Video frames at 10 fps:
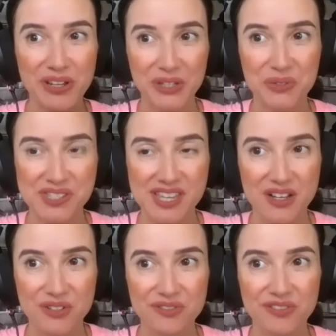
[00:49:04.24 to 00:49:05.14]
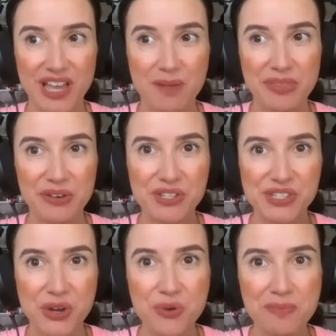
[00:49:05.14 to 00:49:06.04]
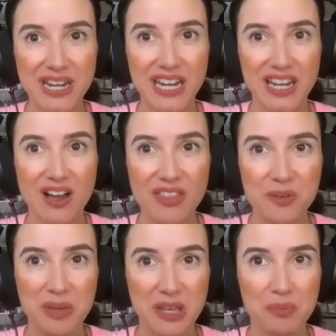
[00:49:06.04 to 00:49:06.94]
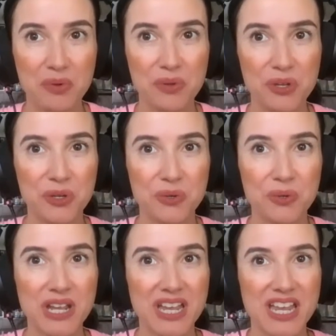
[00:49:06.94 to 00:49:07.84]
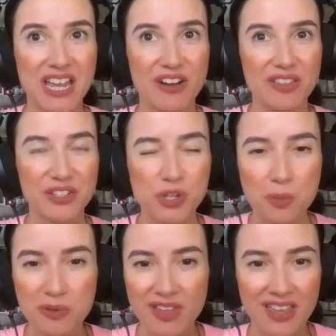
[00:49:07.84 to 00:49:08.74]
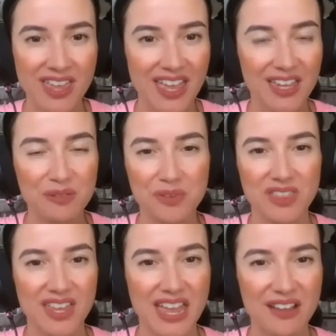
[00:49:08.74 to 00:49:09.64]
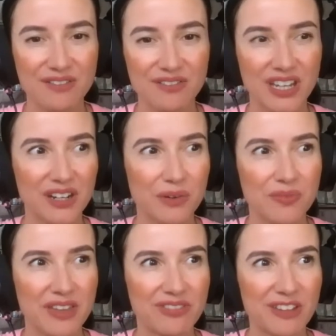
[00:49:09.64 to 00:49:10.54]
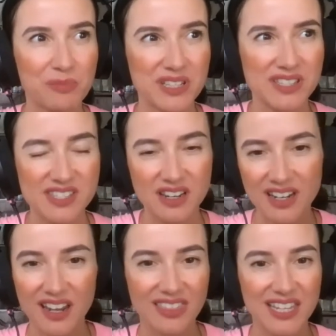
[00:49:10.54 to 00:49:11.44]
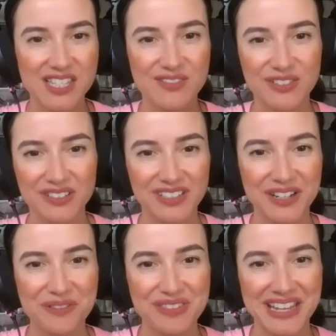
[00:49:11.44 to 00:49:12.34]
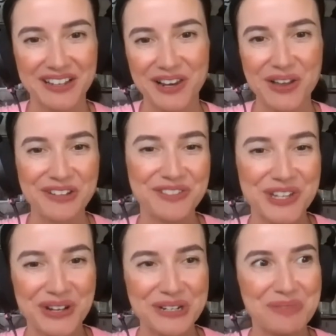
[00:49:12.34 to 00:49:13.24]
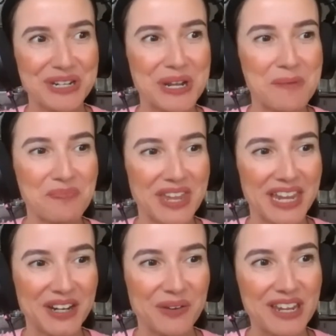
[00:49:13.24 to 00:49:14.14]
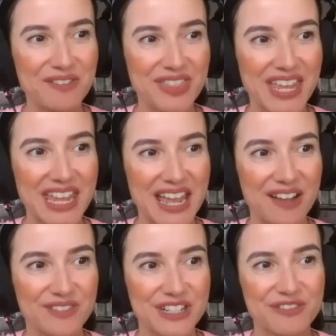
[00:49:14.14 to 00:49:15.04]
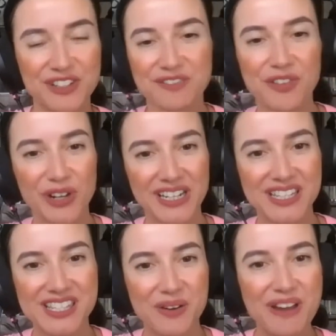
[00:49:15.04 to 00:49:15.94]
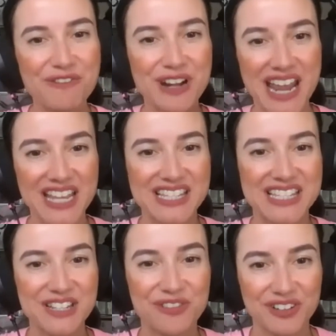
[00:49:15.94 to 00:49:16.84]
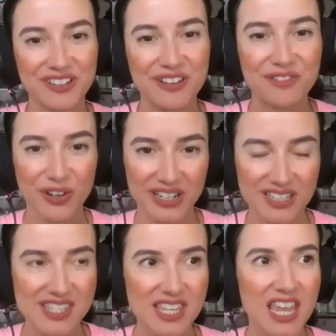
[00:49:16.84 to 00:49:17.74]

like yourself, um, there are so many other people who are at the top of their game and they have, you know, they, they've been studying this for, you know, their, a lifetime. And, you know, even they have different advice. You know, everyone has different advice.